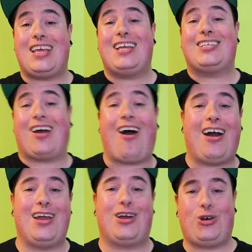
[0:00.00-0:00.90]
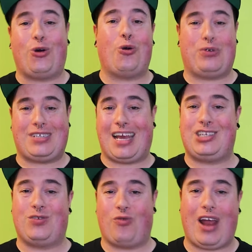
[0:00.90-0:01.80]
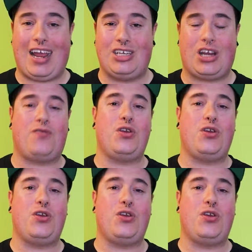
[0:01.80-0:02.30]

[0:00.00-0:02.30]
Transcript: the entire core protection range.